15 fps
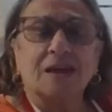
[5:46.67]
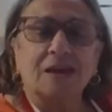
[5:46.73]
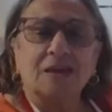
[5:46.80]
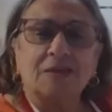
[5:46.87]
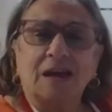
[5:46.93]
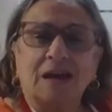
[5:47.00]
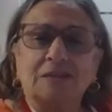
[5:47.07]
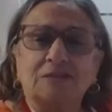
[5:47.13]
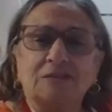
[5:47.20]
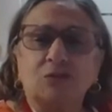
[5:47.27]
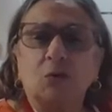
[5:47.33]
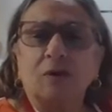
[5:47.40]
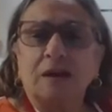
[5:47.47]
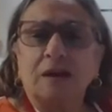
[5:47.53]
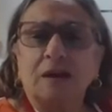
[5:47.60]
And that's
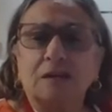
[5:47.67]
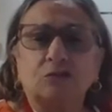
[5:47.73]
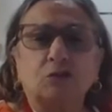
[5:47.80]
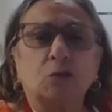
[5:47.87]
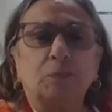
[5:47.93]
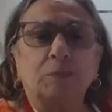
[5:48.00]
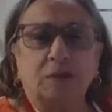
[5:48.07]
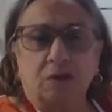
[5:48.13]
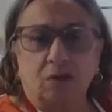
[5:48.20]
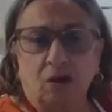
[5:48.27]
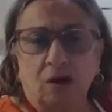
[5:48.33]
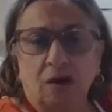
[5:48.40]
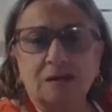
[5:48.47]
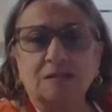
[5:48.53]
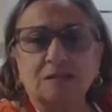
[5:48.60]
okay too,
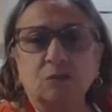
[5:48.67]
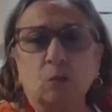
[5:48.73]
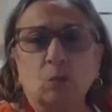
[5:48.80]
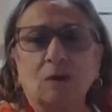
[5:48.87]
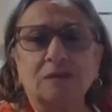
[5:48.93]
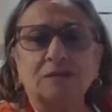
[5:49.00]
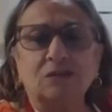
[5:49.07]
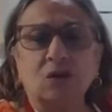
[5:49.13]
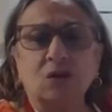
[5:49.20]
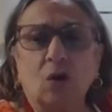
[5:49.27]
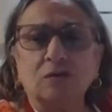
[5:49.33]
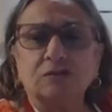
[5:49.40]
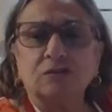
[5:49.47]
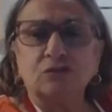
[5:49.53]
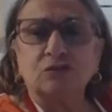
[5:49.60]
because once it
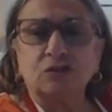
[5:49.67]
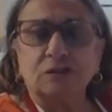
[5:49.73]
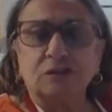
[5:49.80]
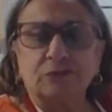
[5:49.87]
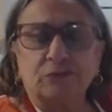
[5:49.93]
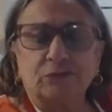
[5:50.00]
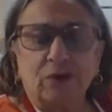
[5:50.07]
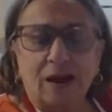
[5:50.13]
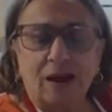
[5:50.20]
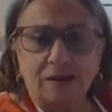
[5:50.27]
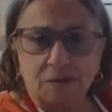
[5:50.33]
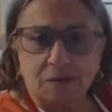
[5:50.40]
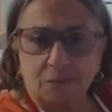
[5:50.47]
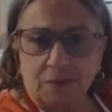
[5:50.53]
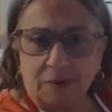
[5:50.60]
goes into the
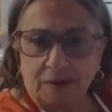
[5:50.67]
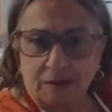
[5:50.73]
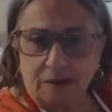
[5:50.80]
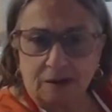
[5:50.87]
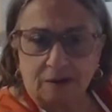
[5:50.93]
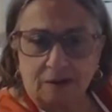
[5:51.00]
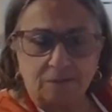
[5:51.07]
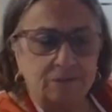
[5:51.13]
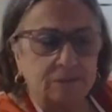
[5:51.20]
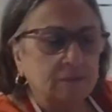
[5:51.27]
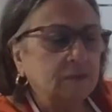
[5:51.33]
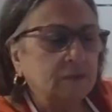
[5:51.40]
frying pan,